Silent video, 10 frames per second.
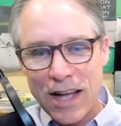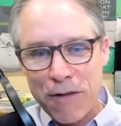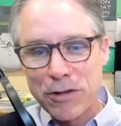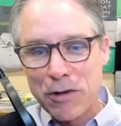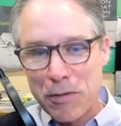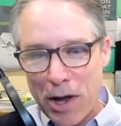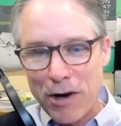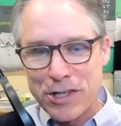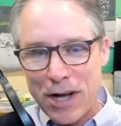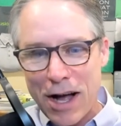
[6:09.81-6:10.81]
I will do a
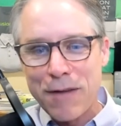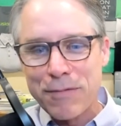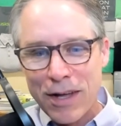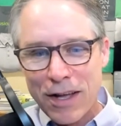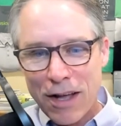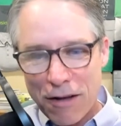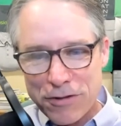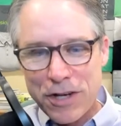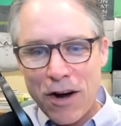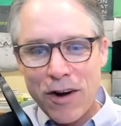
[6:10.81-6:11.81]
better job of
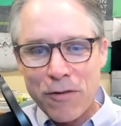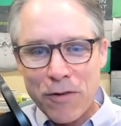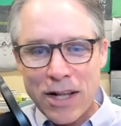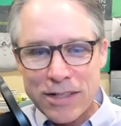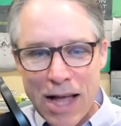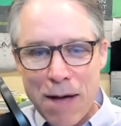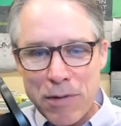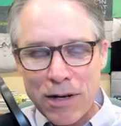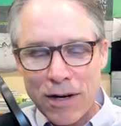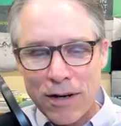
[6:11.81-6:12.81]
sharing what has
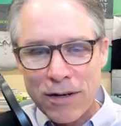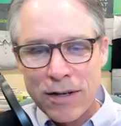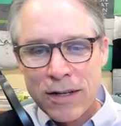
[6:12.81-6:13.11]
happened here.